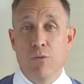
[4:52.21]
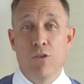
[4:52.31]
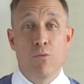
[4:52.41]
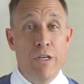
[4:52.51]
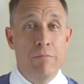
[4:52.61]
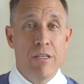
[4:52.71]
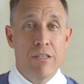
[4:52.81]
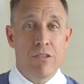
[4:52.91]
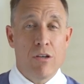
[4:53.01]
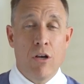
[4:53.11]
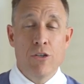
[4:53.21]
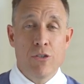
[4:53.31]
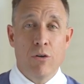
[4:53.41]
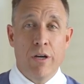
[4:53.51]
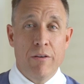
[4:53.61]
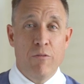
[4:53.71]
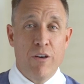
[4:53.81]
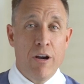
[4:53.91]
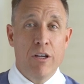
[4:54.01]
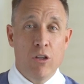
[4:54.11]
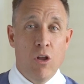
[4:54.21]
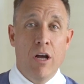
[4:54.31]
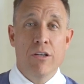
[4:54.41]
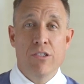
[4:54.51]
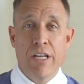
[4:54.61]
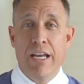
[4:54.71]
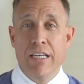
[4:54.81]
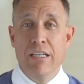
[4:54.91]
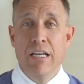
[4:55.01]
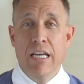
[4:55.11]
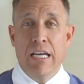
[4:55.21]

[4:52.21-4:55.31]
was Reitmans, also a very long-standing